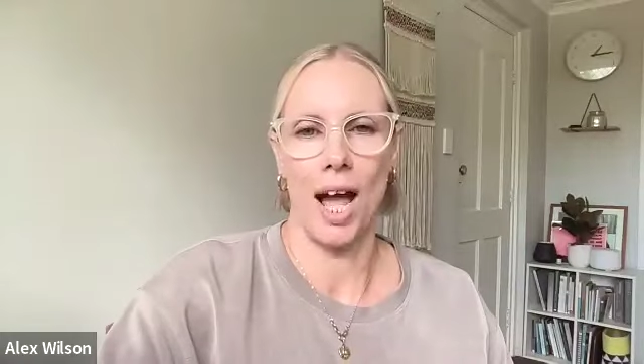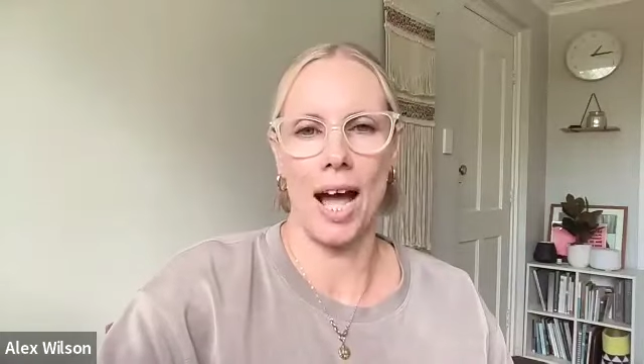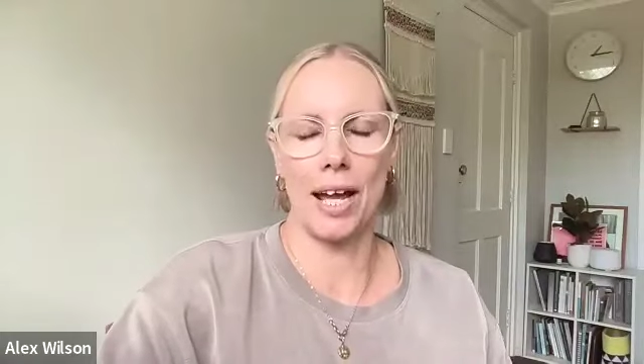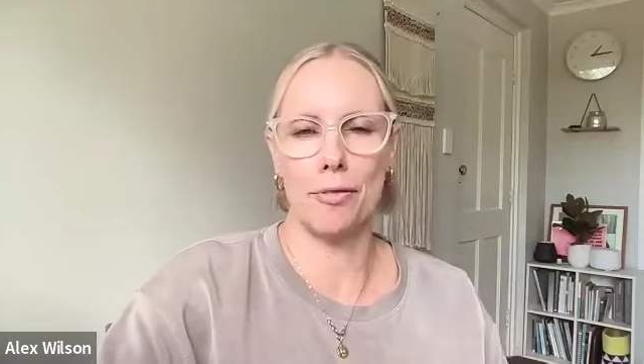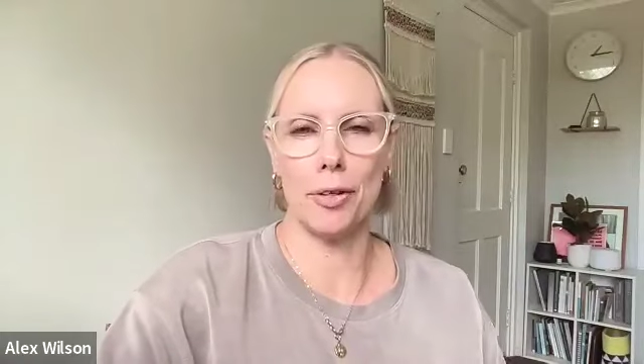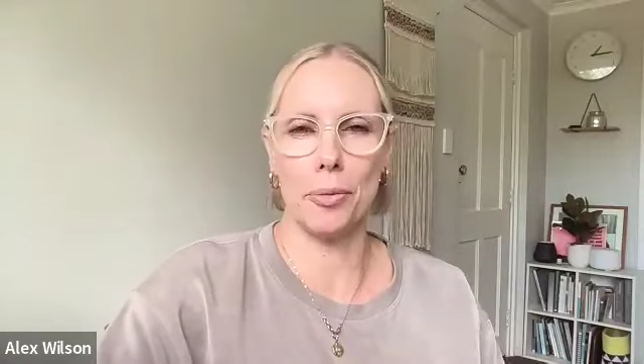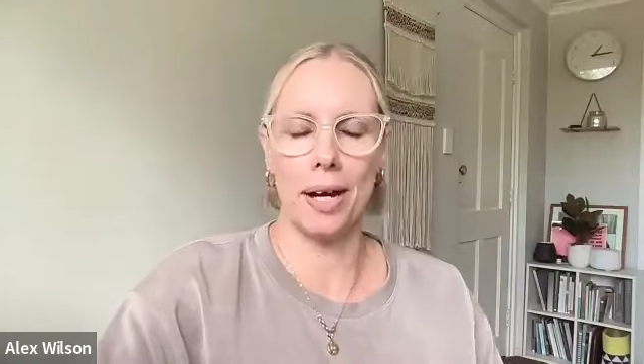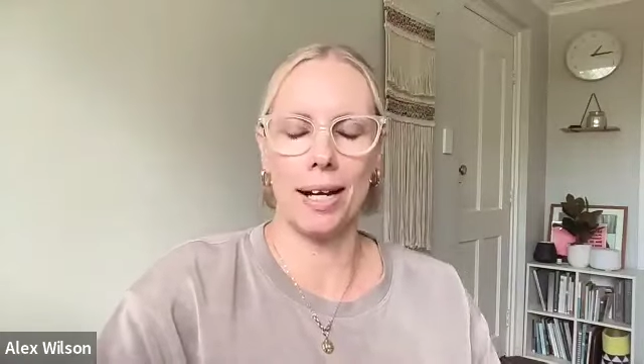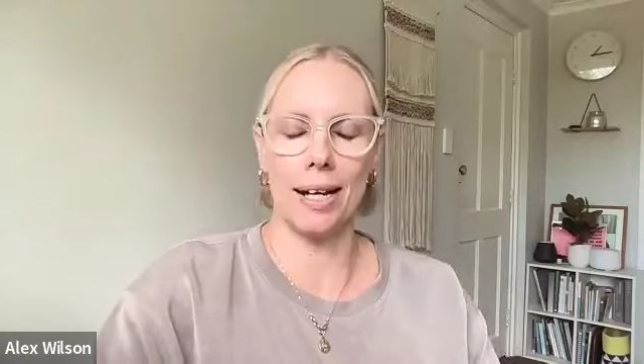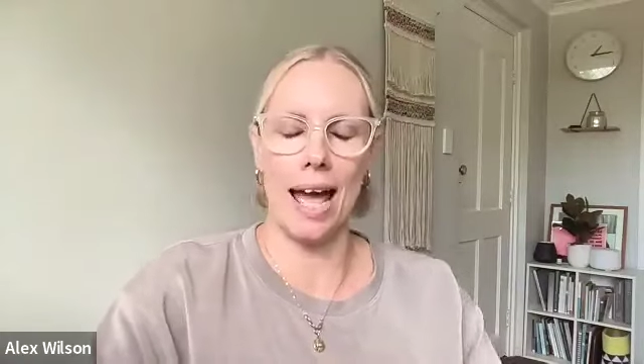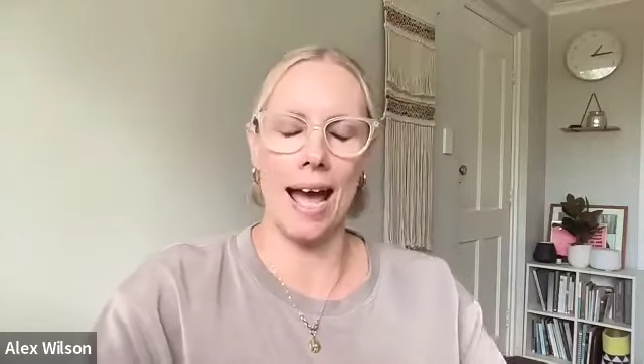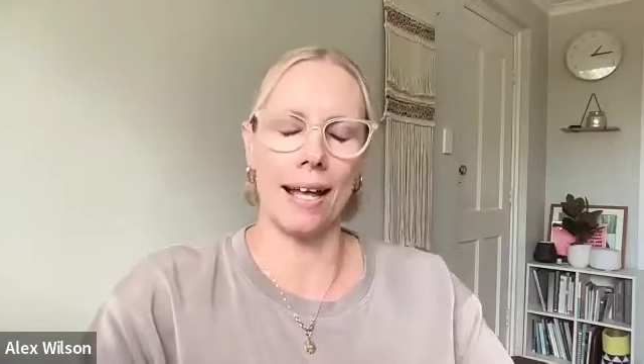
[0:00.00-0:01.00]
Hi
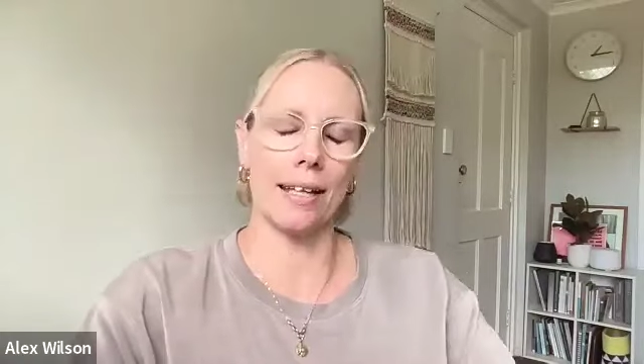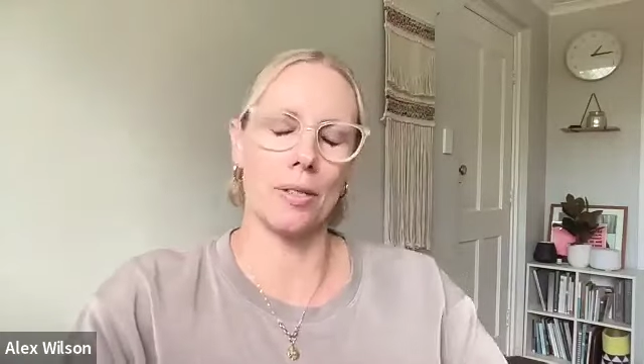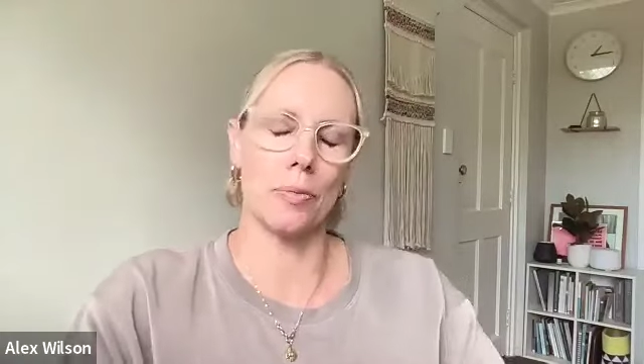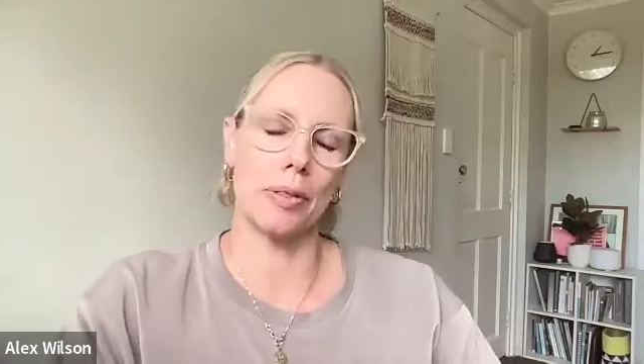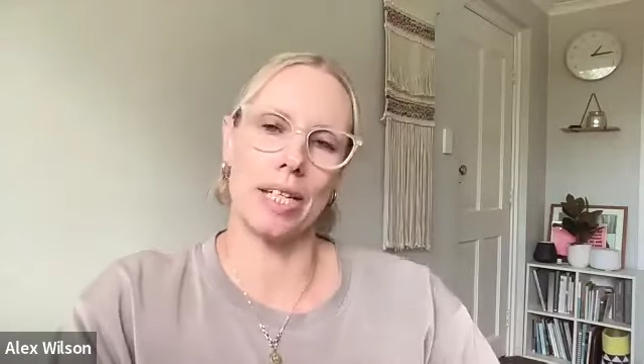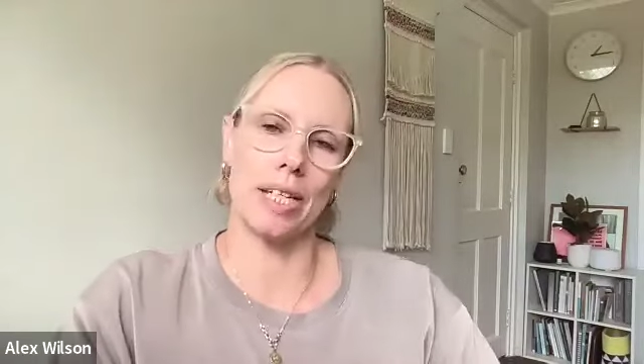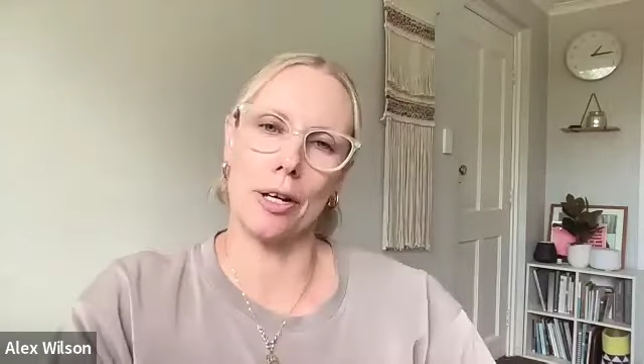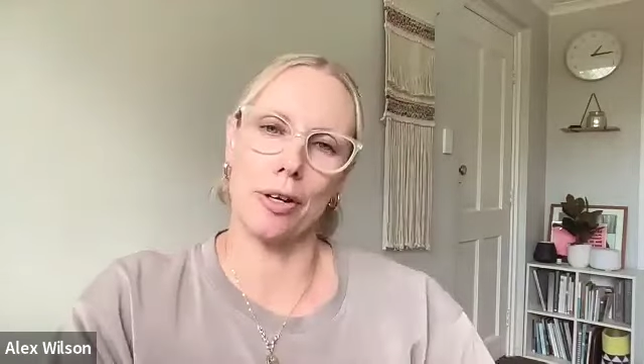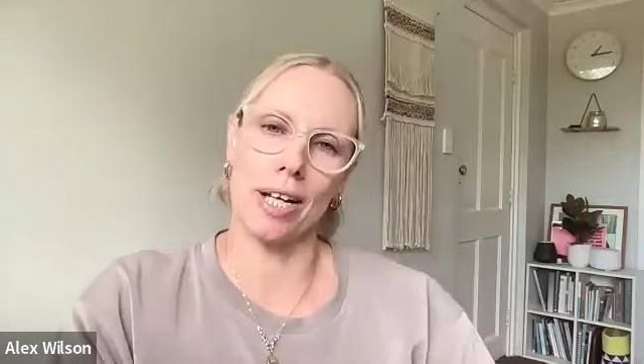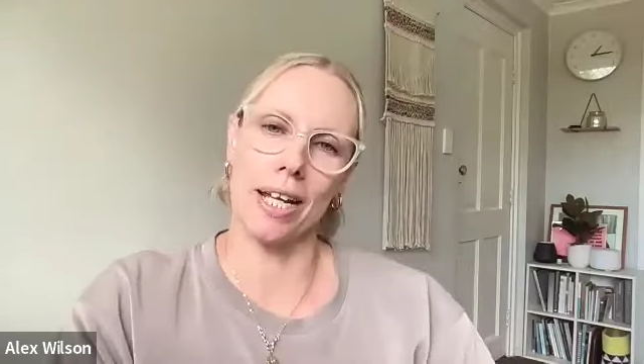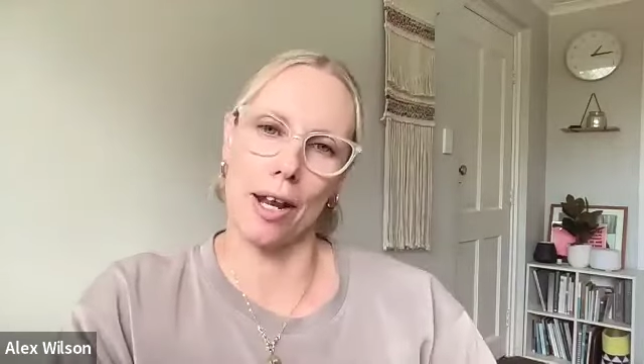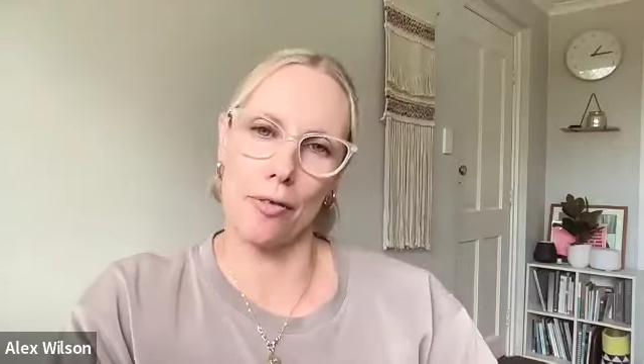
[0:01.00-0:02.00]
everyone, Alex Wilson here
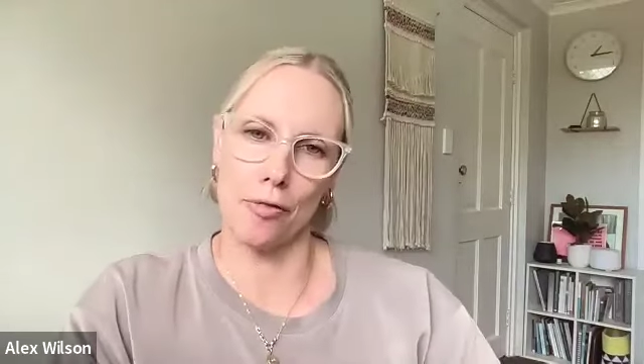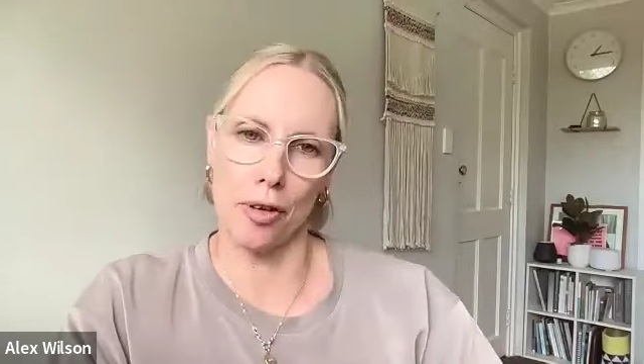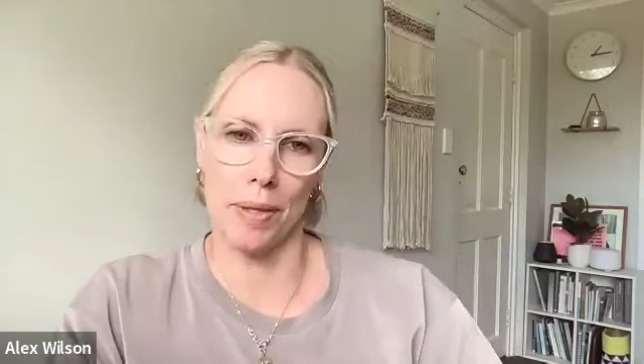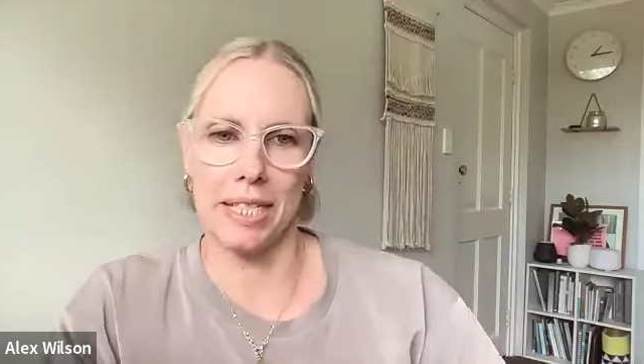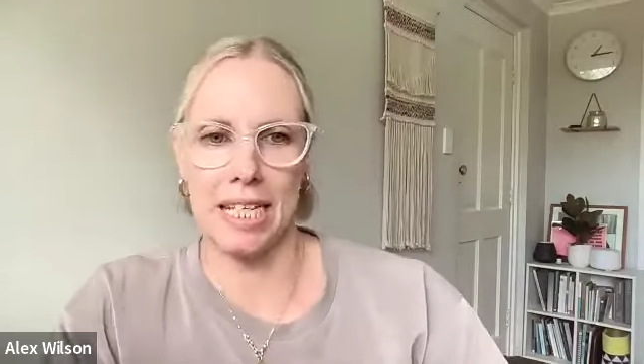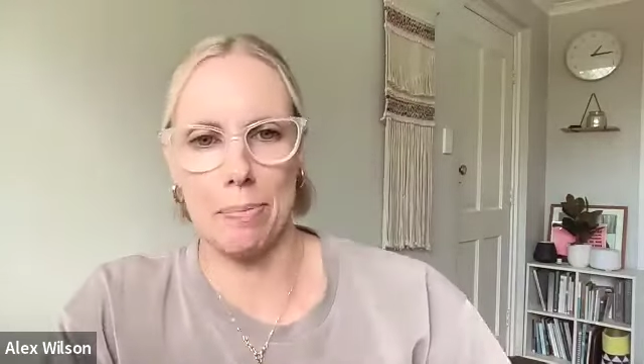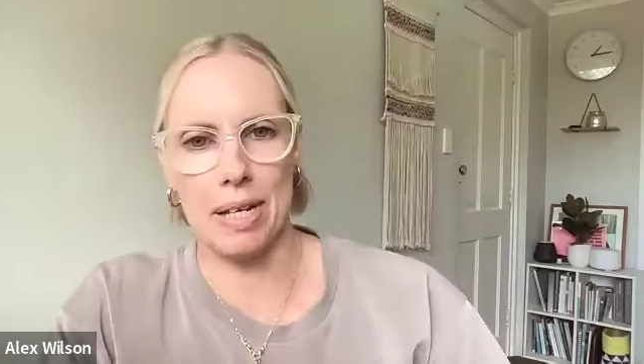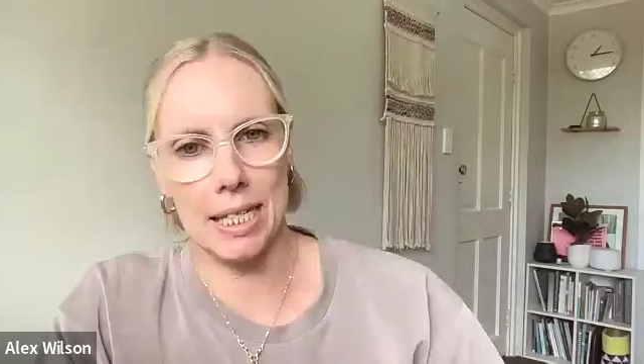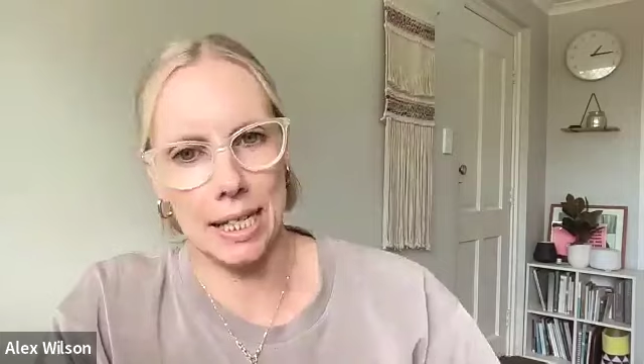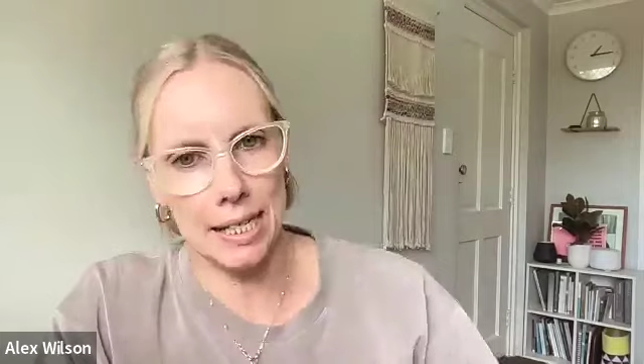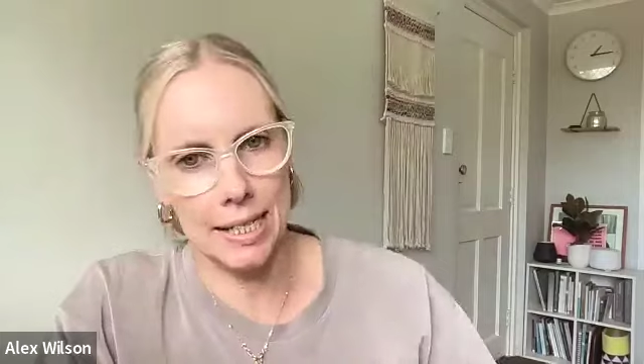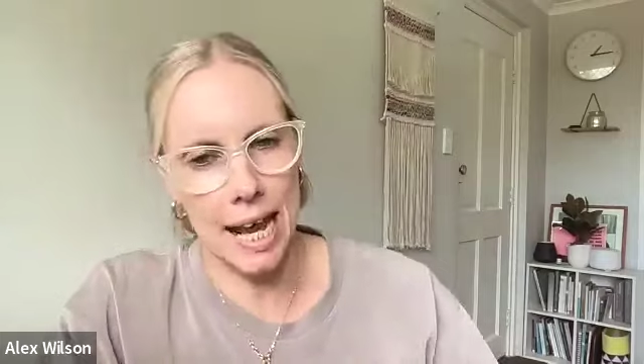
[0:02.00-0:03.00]
again from the
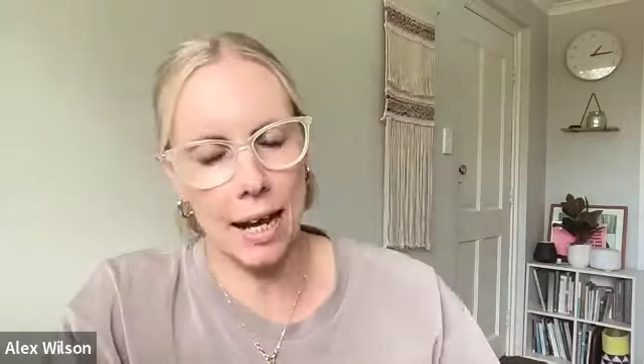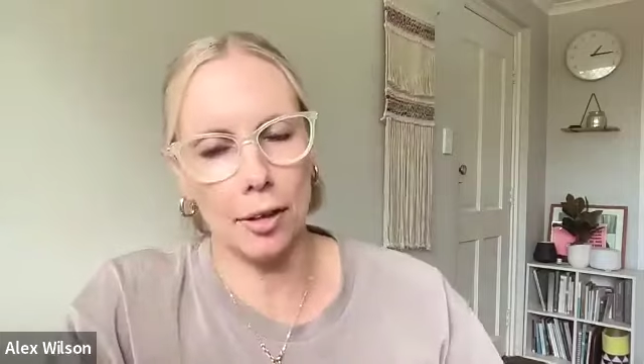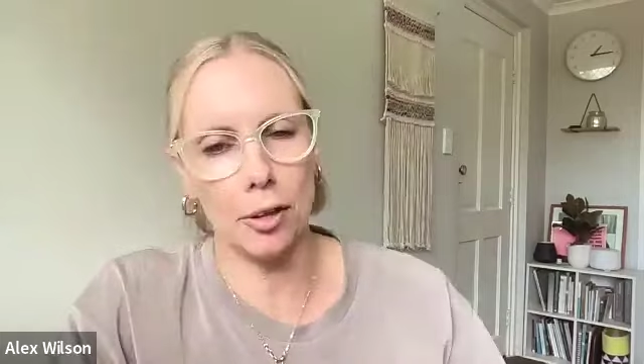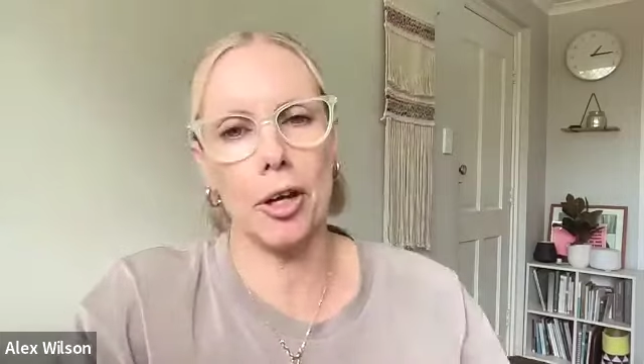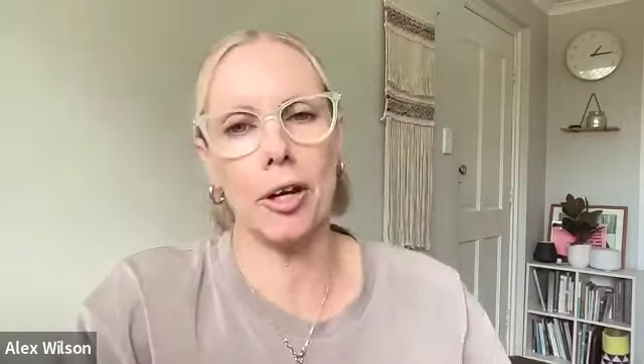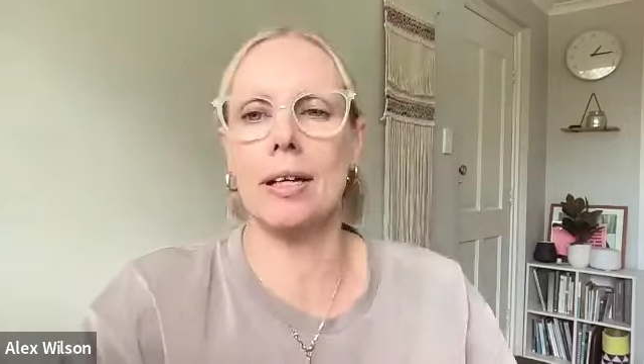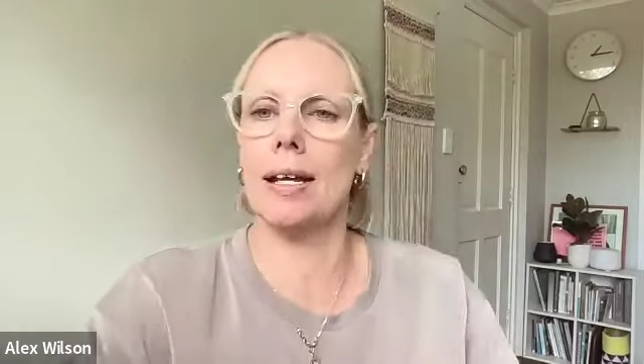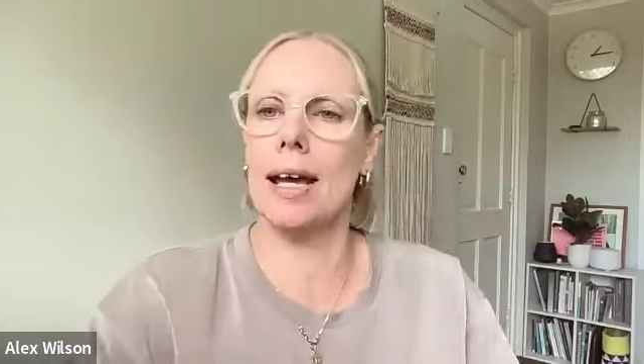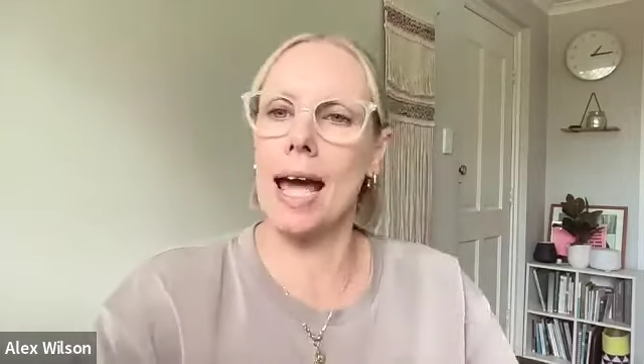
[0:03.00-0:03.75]
DBT Download